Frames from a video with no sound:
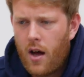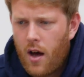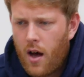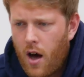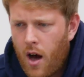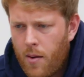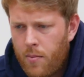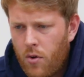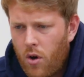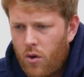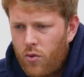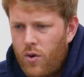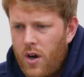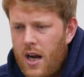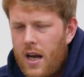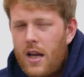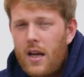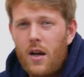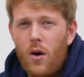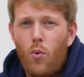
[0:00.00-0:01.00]
I'm not
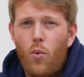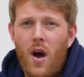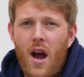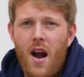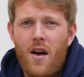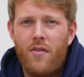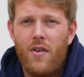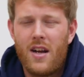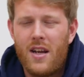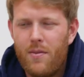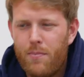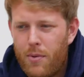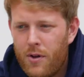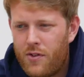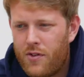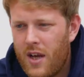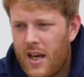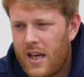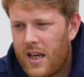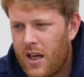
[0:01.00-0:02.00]
really aware of any
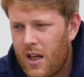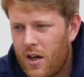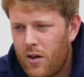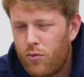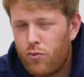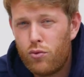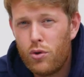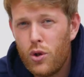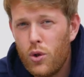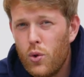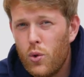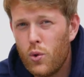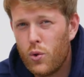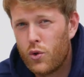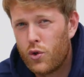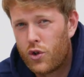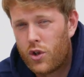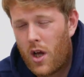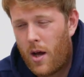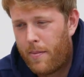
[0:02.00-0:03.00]
particular
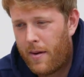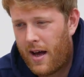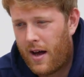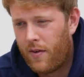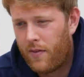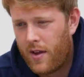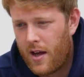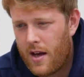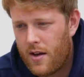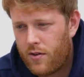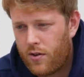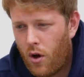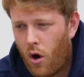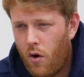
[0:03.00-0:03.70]
rules about this.